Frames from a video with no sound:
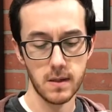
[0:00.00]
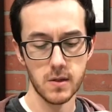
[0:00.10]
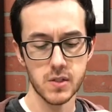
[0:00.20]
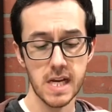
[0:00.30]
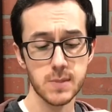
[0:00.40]

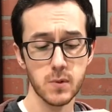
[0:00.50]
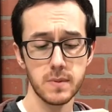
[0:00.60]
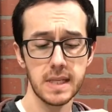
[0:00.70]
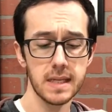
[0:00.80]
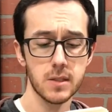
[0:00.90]
Jasper
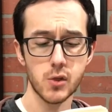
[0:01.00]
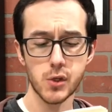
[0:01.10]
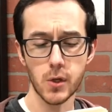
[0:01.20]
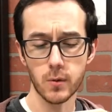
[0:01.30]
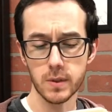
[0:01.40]
began to
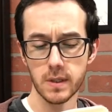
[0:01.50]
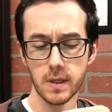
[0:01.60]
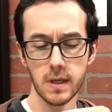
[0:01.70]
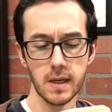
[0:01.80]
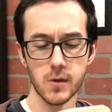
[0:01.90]
choke
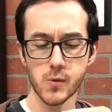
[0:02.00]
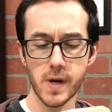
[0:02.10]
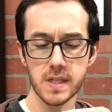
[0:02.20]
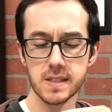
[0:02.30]
and tried